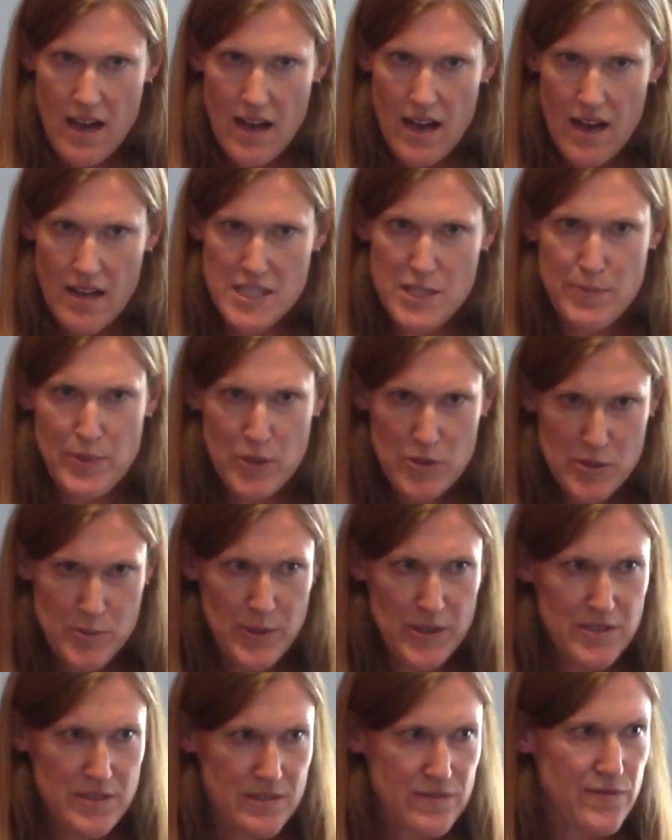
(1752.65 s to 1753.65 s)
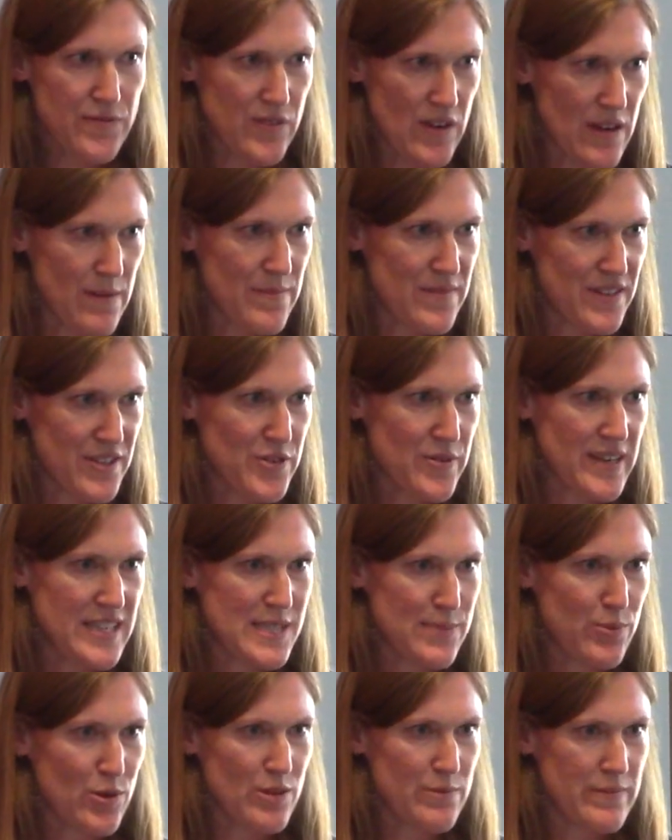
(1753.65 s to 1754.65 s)
A spokesperson from the
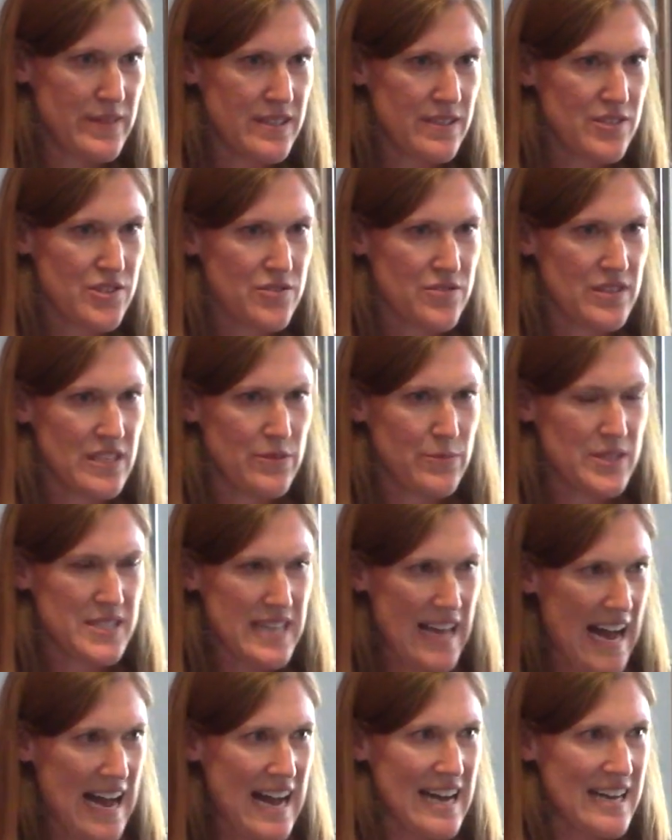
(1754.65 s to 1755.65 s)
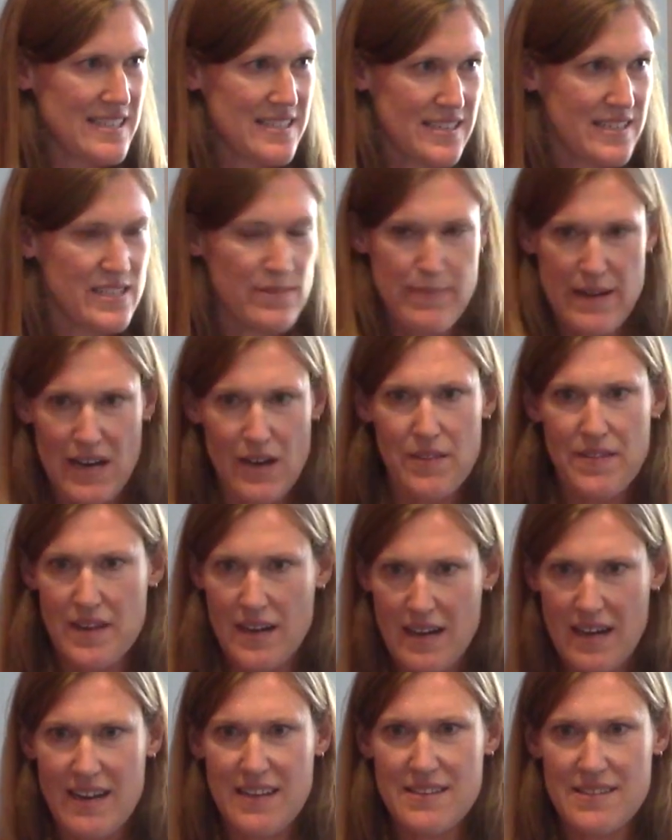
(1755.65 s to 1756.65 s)
transport ministry was asked about the
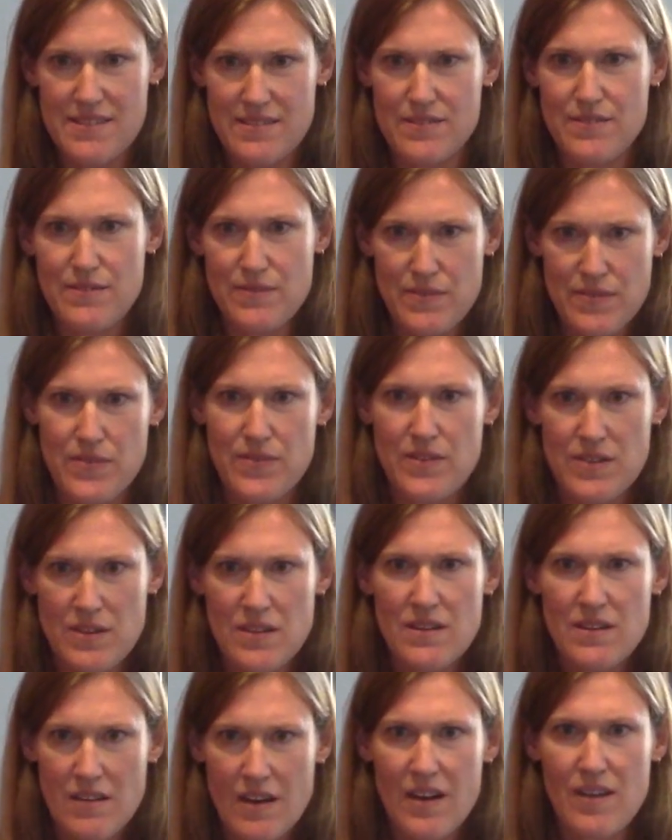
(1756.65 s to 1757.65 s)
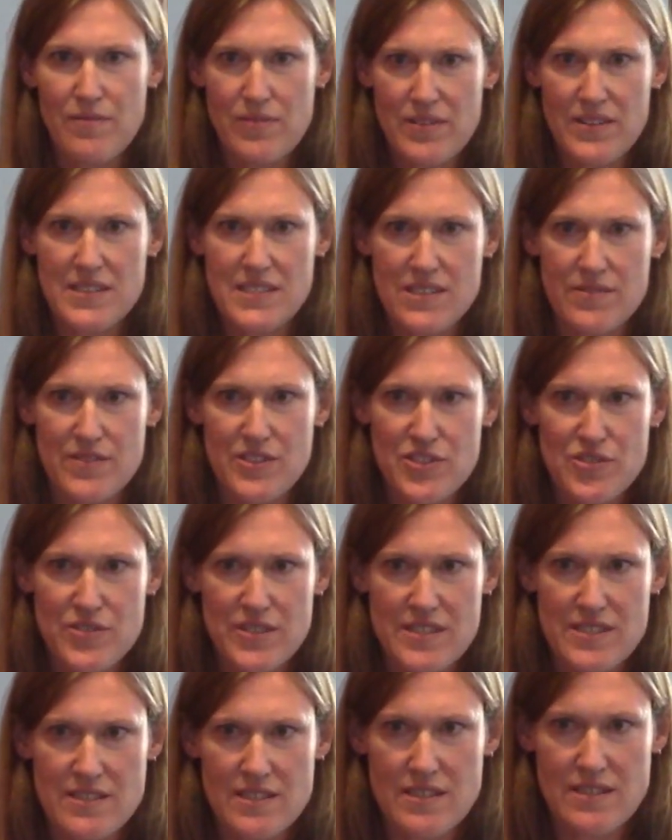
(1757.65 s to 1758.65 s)
kinds of conflicts of
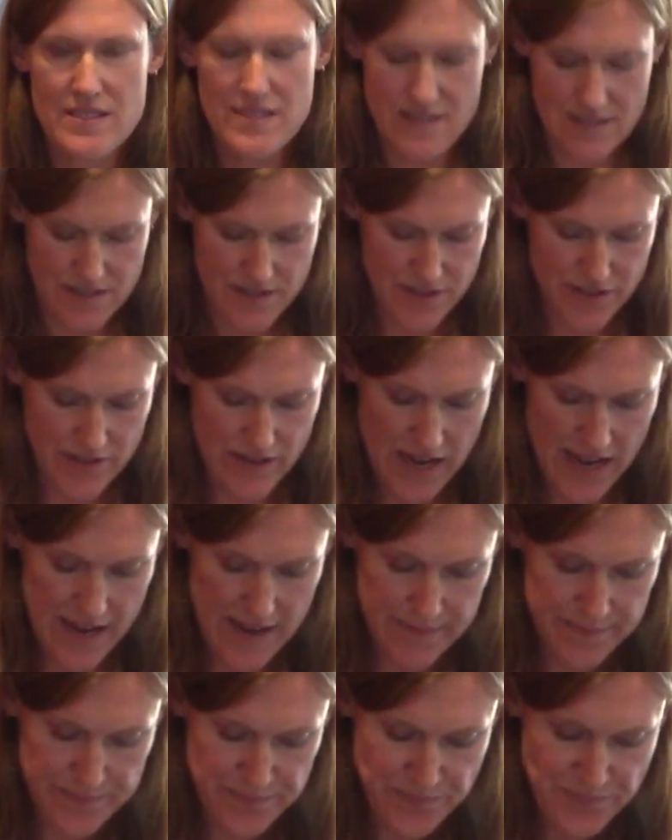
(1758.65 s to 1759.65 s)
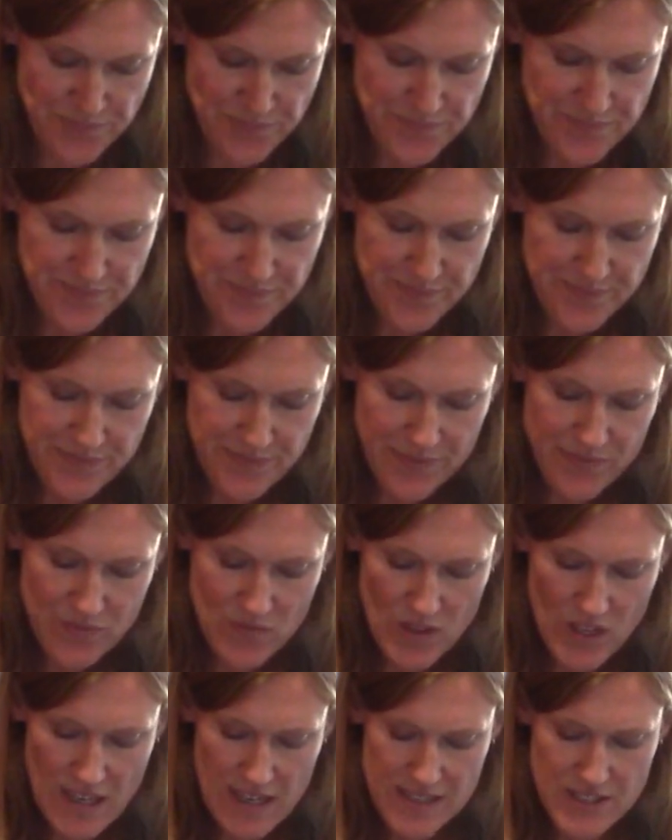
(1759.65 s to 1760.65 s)
interest that this can create.
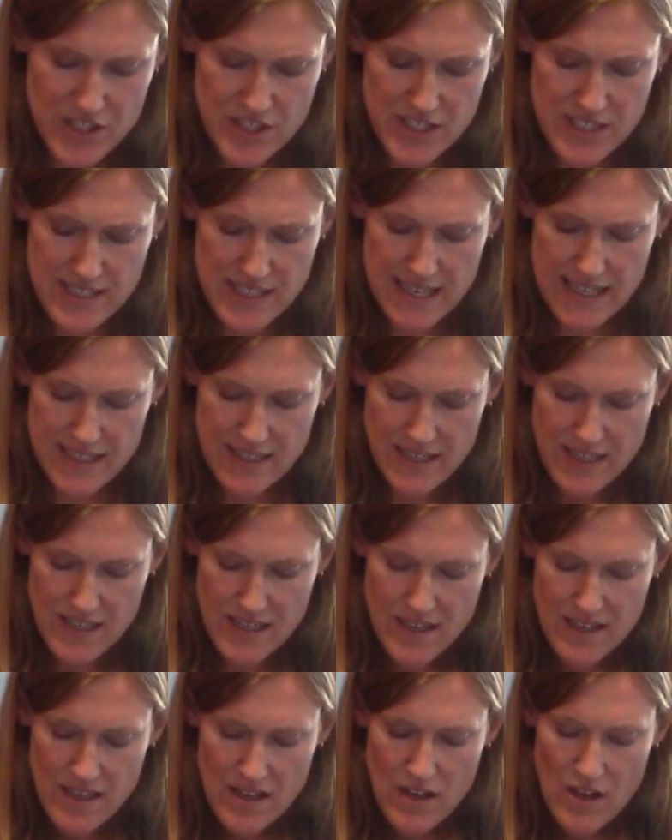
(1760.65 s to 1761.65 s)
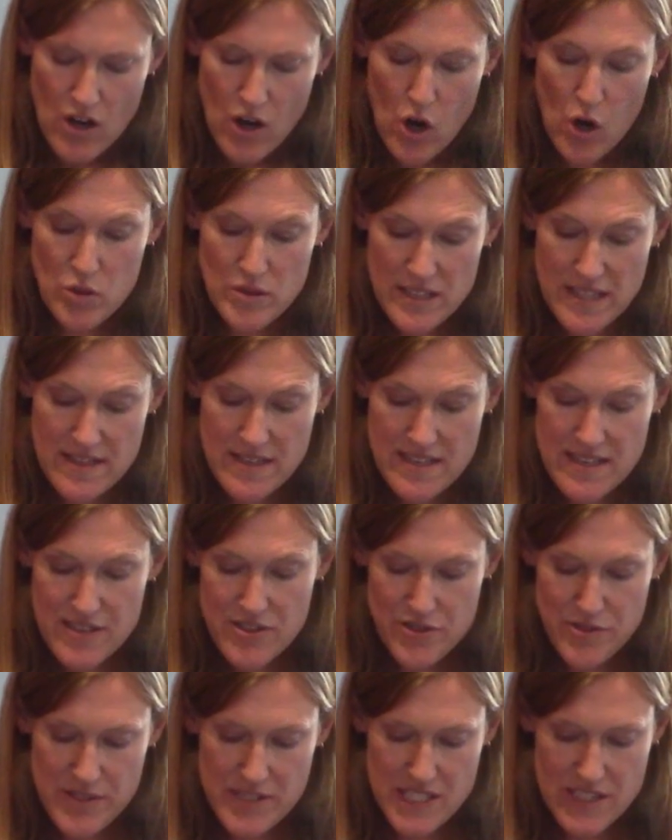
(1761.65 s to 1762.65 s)
And she said, "Only the
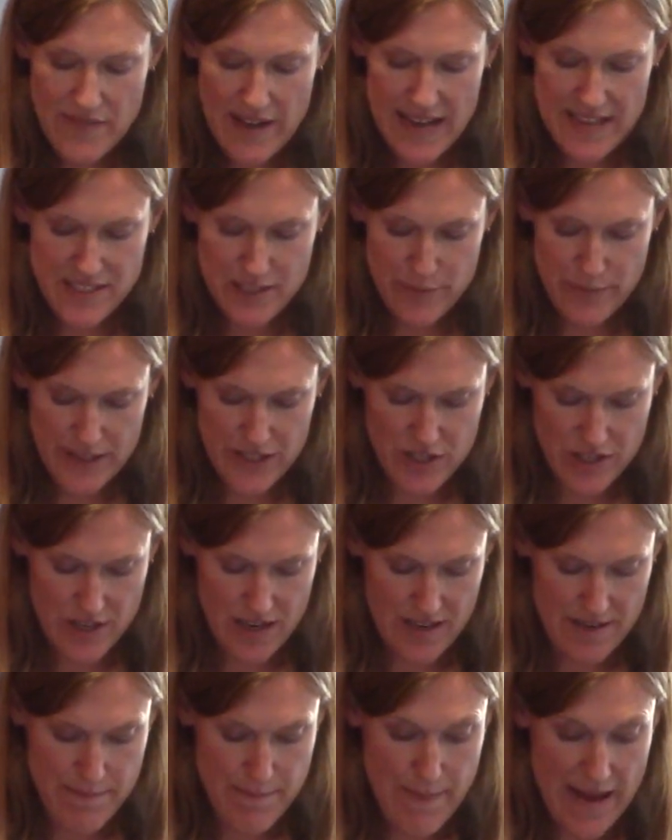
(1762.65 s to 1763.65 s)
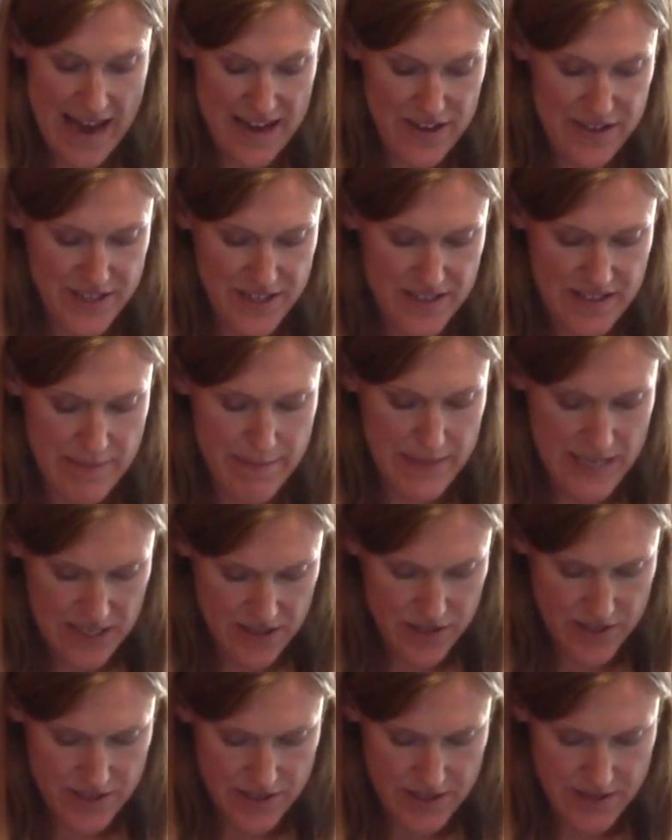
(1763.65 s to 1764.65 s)
interests of Azerbaijan matter to the
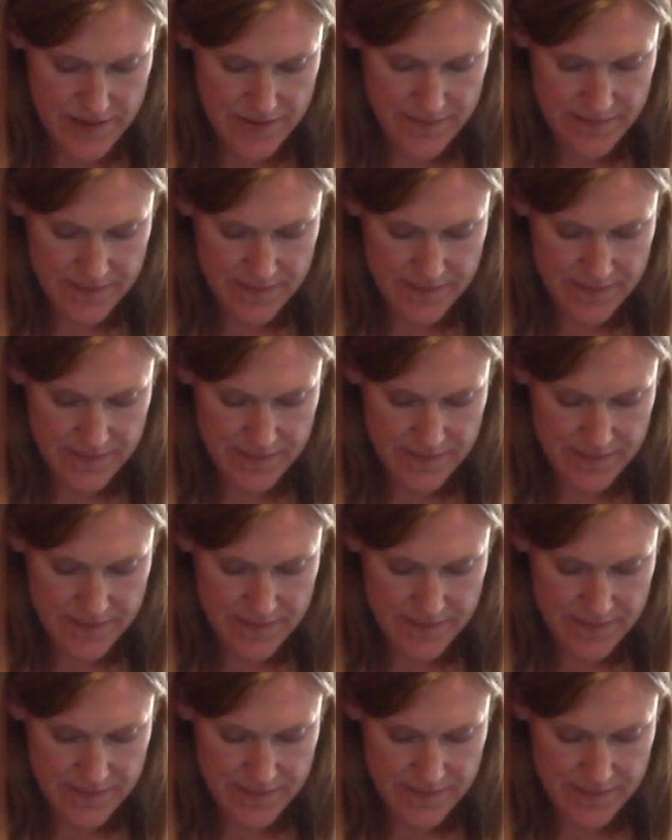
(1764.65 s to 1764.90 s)
minister.